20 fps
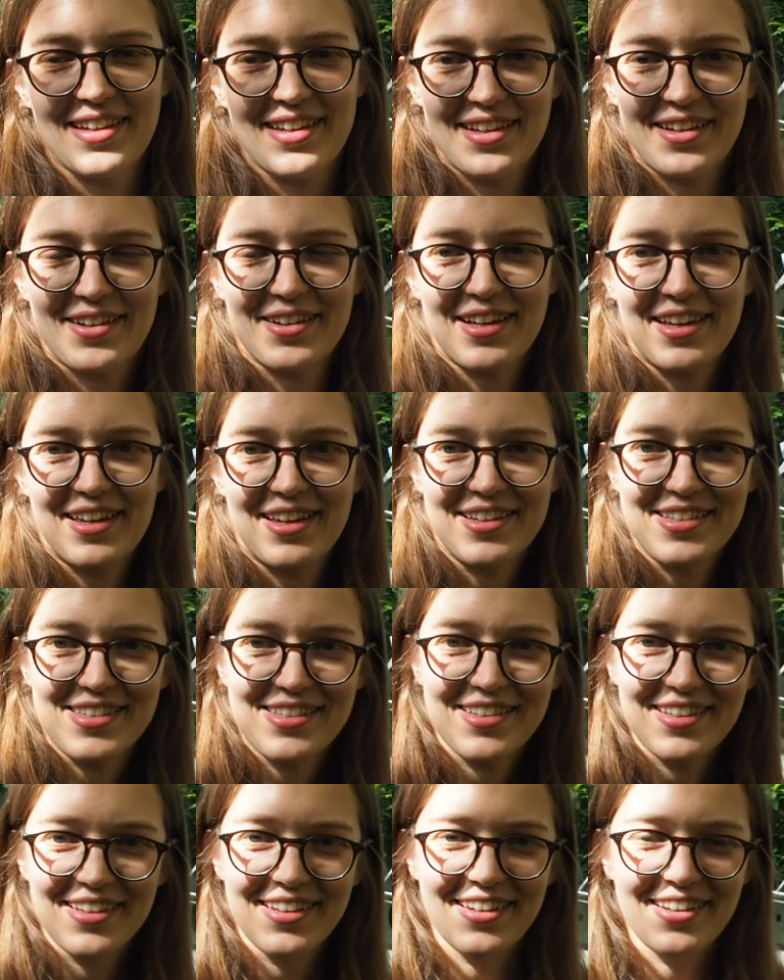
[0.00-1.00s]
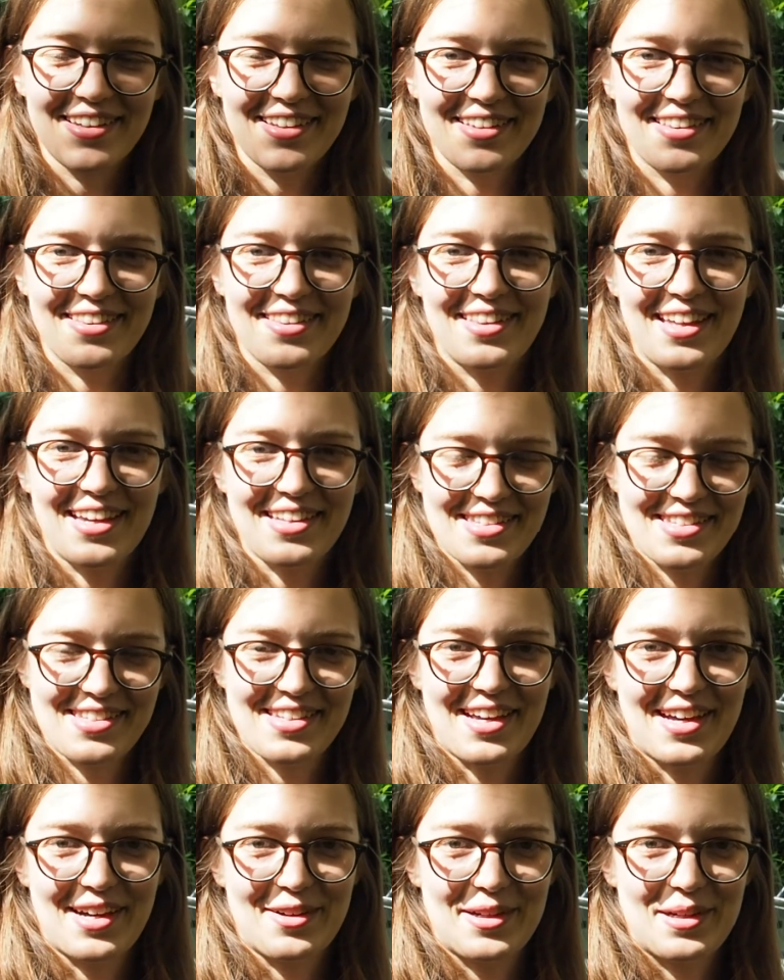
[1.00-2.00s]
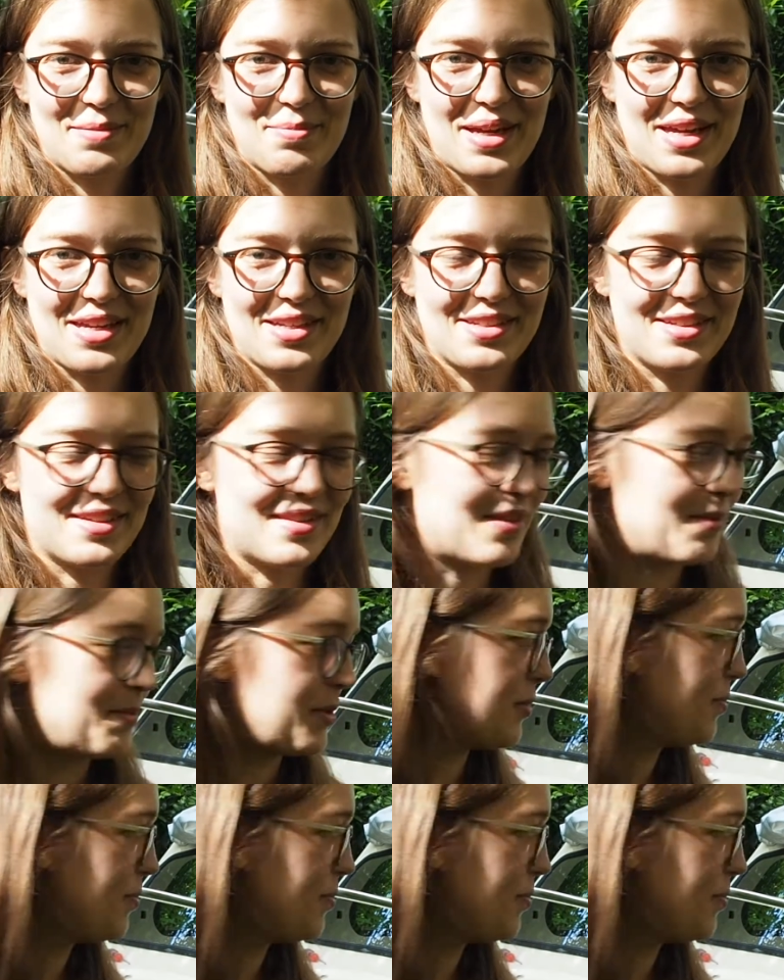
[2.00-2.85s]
Okay guys, that's how I painted the boat